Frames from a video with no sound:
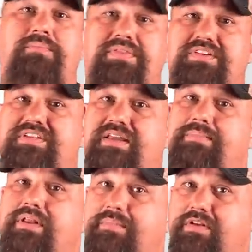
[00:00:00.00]
but the
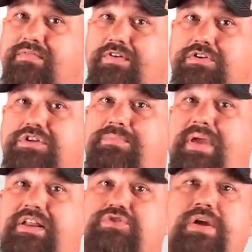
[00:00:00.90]
10mm version
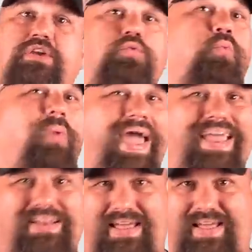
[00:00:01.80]
penetrated
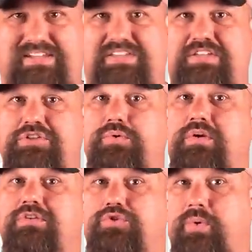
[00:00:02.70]
way less than
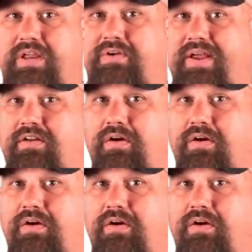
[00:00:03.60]
220 grain